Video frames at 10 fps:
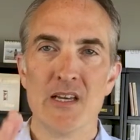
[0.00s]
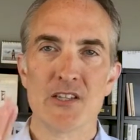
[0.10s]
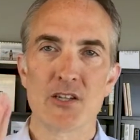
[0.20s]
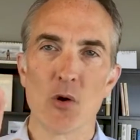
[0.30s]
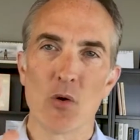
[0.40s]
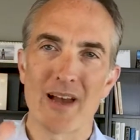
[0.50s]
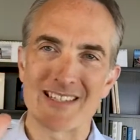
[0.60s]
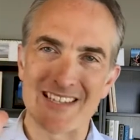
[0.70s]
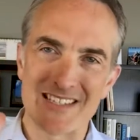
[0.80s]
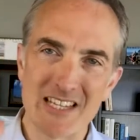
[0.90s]
So as
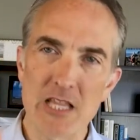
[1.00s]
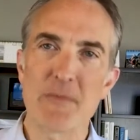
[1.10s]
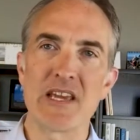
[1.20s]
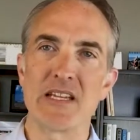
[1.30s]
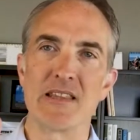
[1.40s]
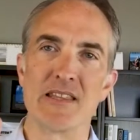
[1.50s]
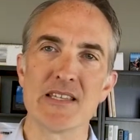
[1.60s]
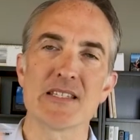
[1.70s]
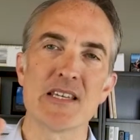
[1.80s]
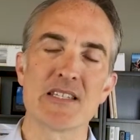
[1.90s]
I said at the beginning,
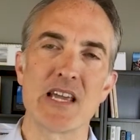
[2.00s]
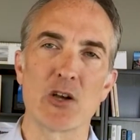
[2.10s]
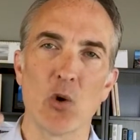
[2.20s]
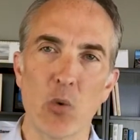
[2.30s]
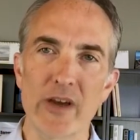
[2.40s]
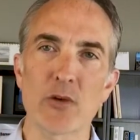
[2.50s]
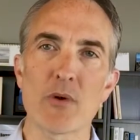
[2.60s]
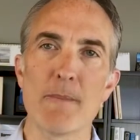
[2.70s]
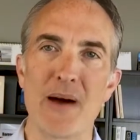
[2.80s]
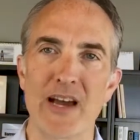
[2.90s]
this is a quick
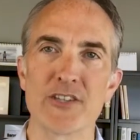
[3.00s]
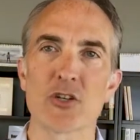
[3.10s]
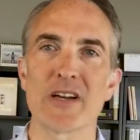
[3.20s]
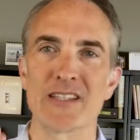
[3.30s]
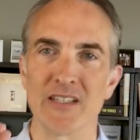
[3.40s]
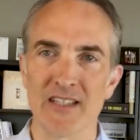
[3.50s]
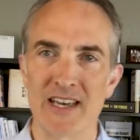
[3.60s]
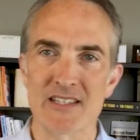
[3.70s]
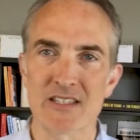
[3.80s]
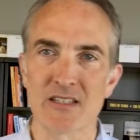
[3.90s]
reminder and a
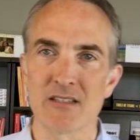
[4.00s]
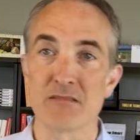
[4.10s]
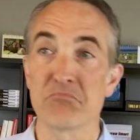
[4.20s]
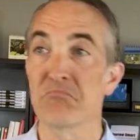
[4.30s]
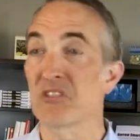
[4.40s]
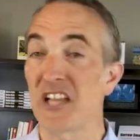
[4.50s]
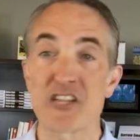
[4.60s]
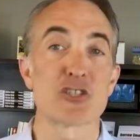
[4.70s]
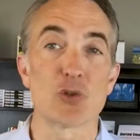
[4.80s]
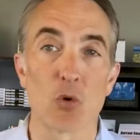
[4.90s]

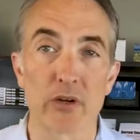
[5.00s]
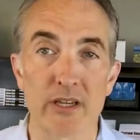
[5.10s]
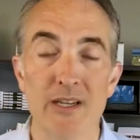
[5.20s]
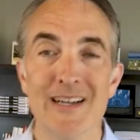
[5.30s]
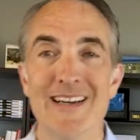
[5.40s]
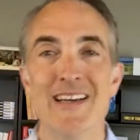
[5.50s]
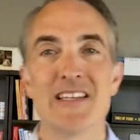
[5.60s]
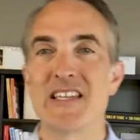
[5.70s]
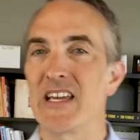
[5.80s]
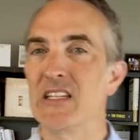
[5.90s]
lesson/story
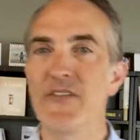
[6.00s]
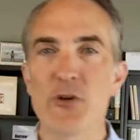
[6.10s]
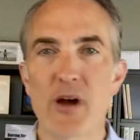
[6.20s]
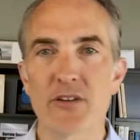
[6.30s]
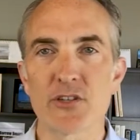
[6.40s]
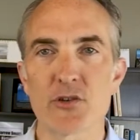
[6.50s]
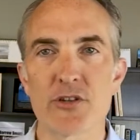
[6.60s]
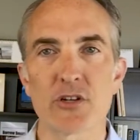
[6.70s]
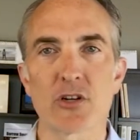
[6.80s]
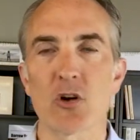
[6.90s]
to any of you out there
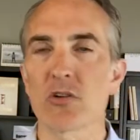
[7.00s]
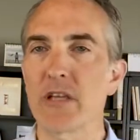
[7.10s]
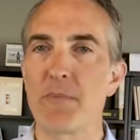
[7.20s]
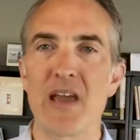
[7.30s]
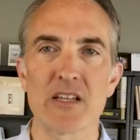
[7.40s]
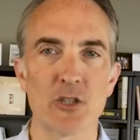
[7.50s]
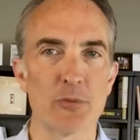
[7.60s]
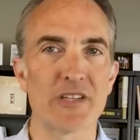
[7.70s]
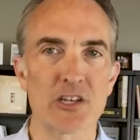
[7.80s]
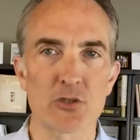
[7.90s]
that are currently paying a little
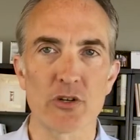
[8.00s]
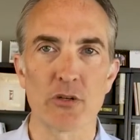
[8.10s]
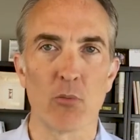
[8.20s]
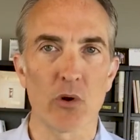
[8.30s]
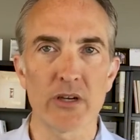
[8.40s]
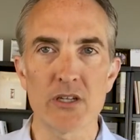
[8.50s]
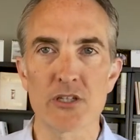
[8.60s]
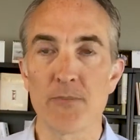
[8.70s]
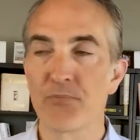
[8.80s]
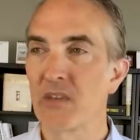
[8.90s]
bit extra on your
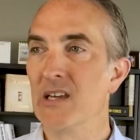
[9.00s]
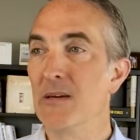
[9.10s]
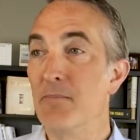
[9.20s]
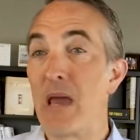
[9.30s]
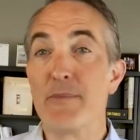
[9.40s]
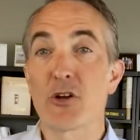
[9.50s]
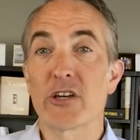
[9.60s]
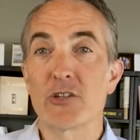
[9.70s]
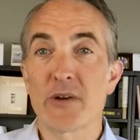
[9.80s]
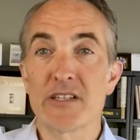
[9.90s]
mortgage. Maybe you're
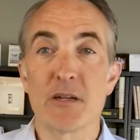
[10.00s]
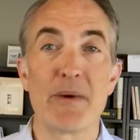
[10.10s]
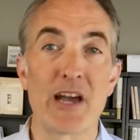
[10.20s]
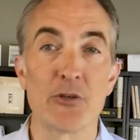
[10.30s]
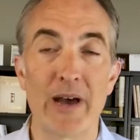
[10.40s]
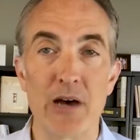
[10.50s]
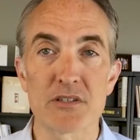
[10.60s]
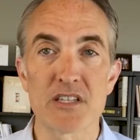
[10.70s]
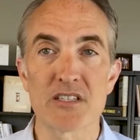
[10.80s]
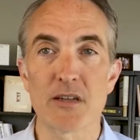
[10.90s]
getting ready to buy a new
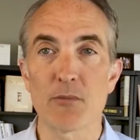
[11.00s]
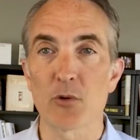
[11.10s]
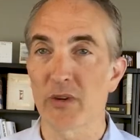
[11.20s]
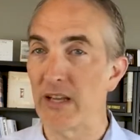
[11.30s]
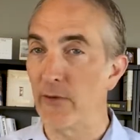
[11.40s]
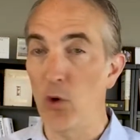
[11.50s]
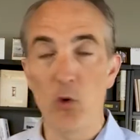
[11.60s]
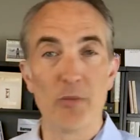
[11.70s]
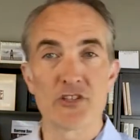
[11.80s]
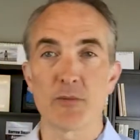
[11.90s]
house this summer and we're going to have a
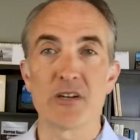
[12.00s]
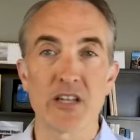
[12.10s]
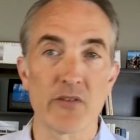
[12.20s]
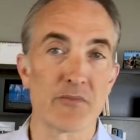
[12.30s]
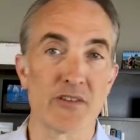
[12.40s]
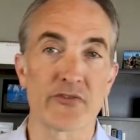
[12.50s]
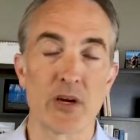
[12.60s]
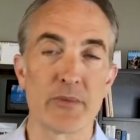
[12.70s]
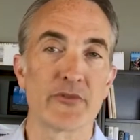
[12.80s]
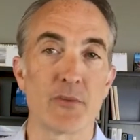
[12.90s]
whole bunch of money
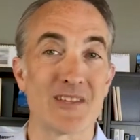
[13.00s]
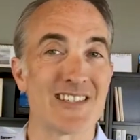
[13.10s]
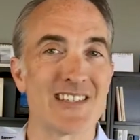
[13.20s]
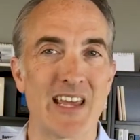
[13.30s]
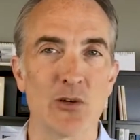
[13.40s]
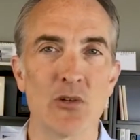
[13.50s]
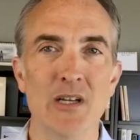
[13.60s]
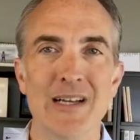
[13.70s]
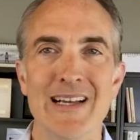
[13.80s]
coming from the sale.